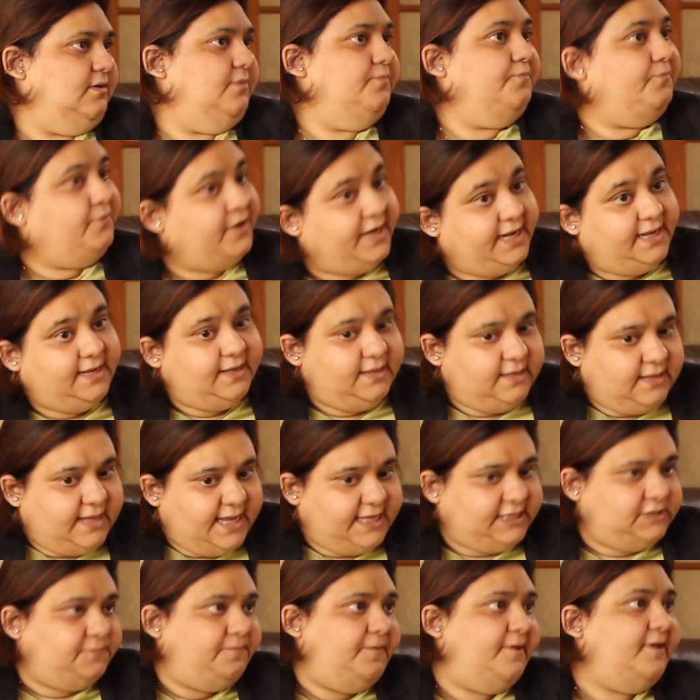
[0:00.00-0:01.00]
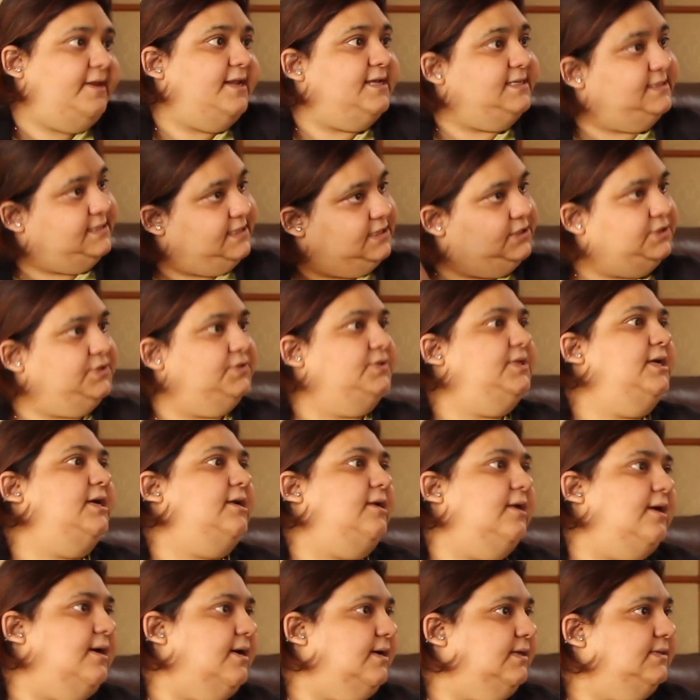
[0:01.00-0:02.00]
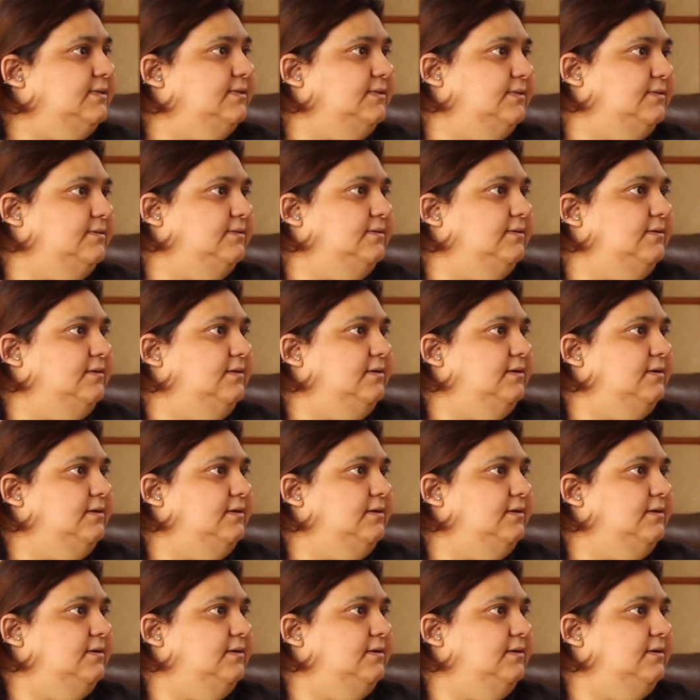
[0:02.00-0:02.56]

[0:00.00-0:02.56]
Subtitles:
Bring experience into the class.